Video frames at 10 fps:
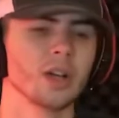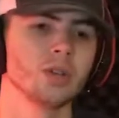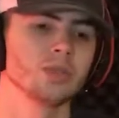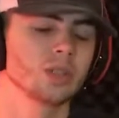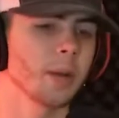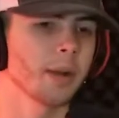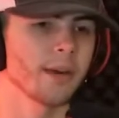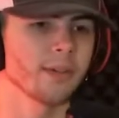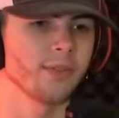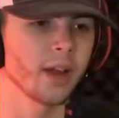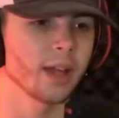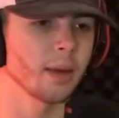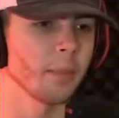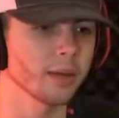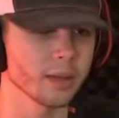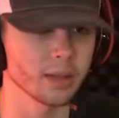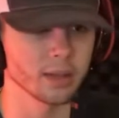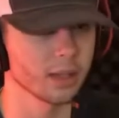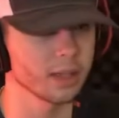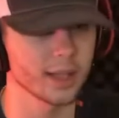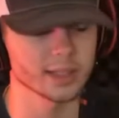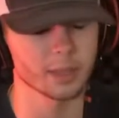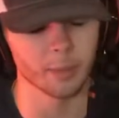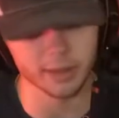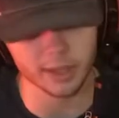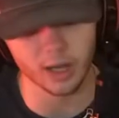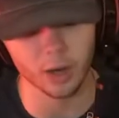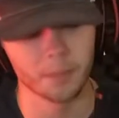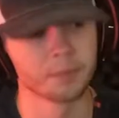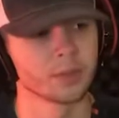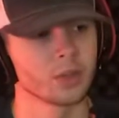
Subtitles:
who's coming off a fight a little less than a month ago.